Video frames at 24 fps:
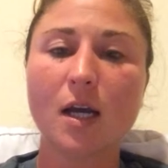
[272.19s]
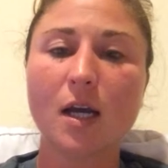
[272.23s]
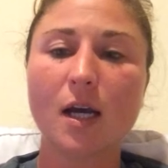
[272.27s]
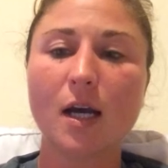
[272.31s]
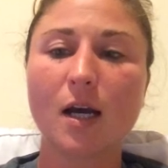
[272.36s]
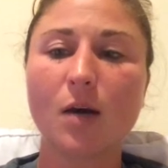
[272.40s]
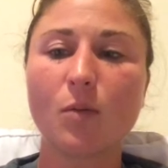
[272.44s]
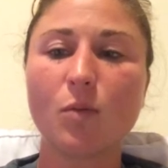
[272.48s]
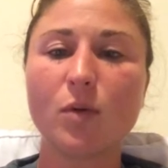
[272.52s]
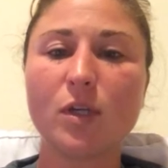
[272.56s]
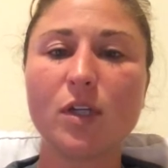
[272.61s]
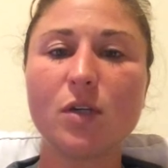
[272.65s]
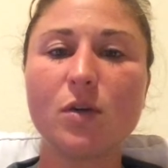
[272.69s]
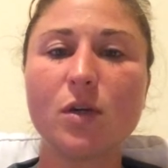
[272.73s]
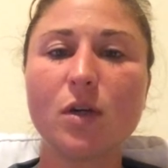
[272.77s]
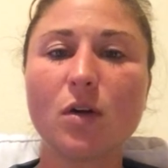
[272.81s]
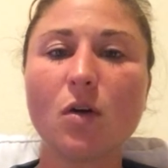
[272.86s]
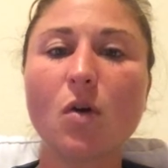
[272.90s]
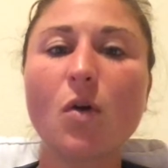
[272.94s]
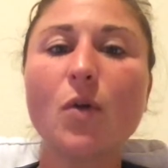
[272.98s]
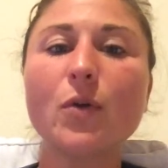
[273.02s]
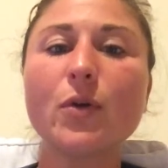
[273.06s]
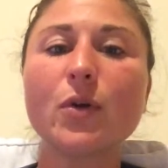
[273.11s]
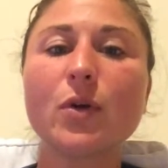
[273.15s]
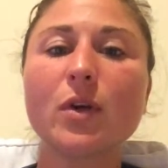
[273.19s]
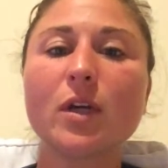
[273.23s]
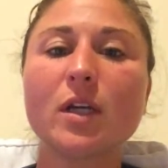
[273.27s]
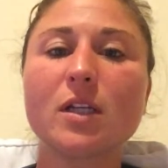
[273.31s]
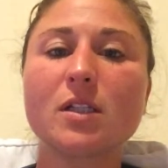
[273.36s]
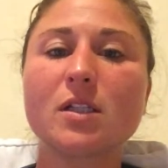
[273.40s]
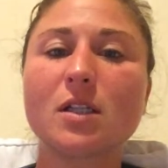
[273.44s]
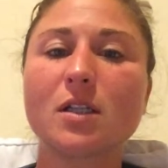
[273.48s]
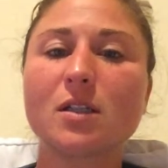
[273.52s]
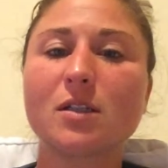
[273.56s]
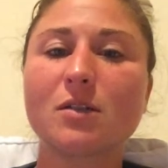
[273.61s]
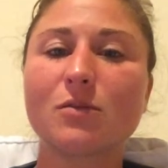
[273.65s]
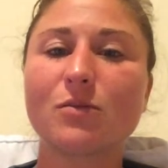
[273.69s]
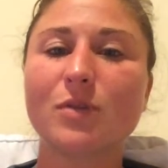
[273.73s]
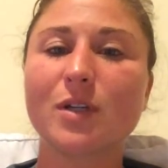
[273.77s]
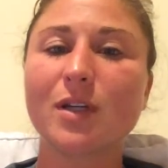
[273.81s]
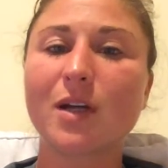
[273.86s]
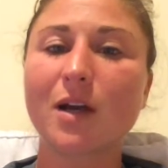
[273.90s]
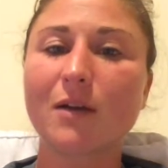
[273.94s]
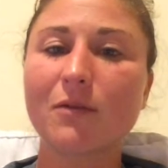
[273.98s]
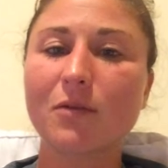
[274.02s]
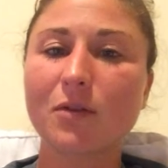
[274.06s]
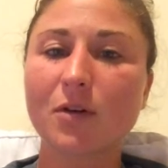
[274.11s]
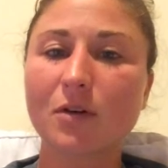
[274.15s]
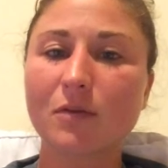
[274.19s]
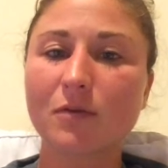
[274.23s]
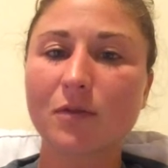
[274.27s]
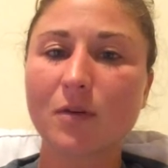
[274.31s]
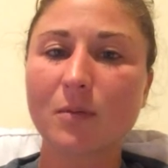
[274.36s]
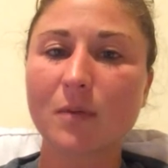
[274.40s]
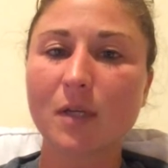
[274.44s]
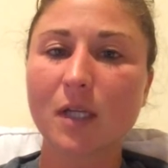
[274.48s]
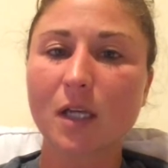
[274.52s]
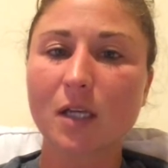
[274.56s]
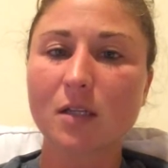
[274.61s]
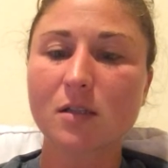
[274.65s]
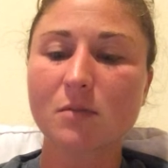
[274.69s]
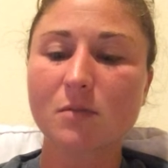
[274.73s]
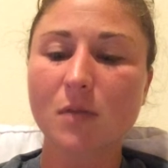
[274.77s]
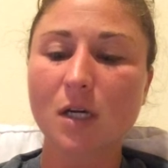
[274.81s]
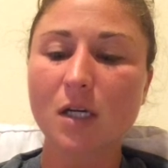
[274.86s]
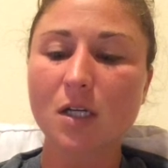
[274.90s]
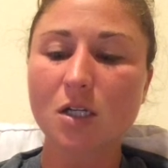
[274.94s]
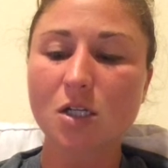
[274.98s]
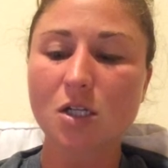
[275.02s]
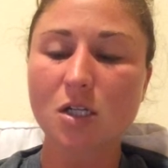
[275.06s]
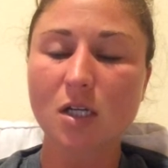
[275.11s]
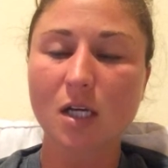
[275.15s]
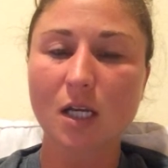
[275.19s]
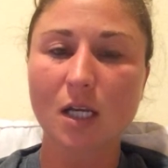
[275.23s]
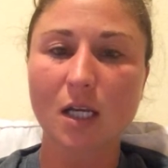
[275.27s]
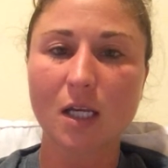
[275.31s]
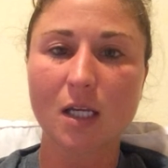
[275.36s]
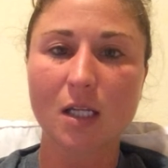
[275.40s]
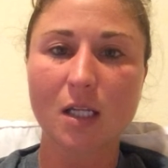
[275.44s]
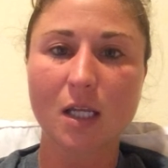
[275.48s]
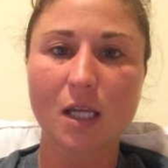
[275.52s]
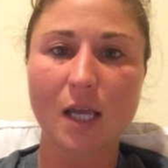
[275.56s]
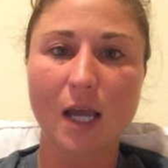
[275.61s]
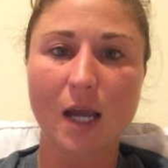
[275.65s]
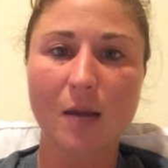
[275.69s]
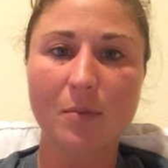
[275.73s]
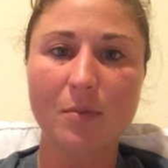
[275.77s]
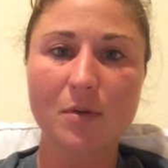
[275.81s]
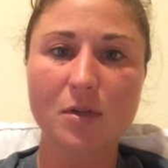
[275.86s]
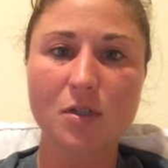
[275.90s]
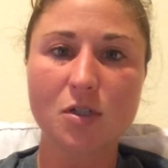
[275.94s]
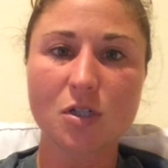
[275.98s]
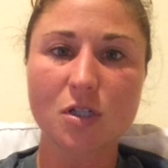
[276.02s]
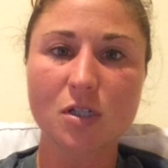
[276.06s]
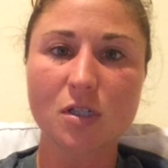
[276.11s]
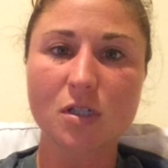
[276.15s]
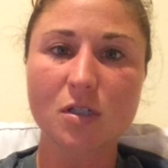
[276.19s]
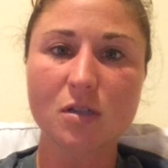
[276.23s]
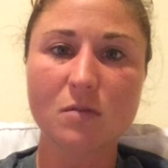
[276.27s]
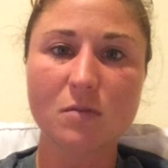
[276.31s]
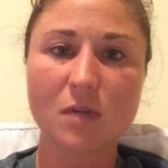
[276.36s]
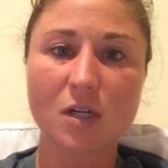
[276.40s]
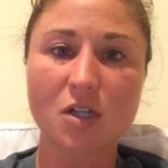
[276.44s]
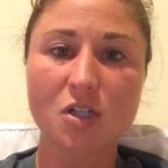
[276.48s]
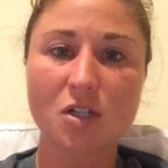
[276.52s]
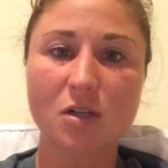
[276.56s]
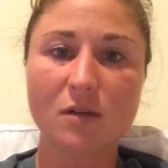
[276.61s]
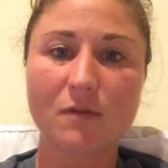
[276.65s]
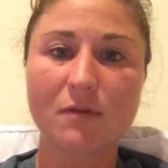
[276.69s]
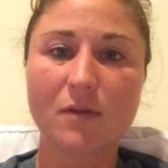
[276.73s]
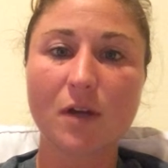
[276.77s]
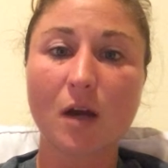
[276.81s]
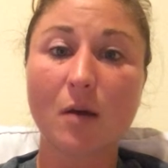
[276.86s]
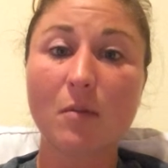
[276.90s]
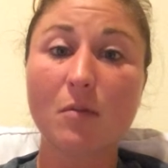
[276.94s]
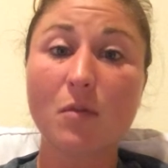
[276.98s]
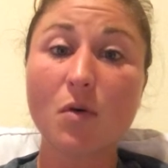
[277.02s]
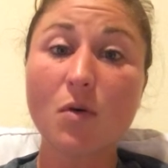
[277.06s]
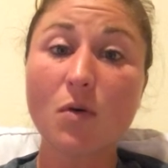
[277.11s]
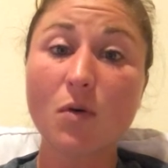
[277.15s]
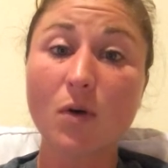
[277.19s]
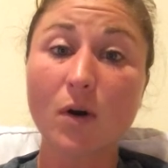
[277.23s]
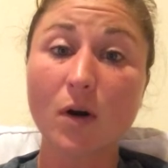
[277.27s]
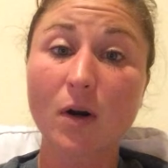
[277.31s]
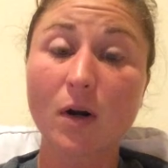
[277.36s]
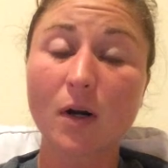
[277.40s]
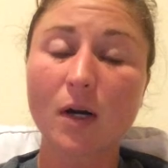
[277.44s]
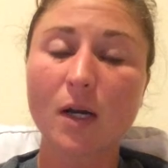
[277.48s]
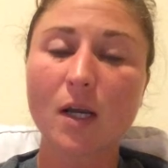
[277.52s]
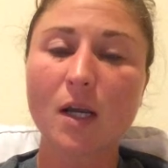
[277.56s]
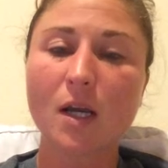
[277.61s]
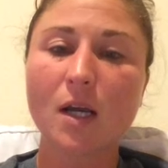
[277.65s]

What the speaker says: When you get older, it doesn't recover from it as much, and they happen just as much, if not more.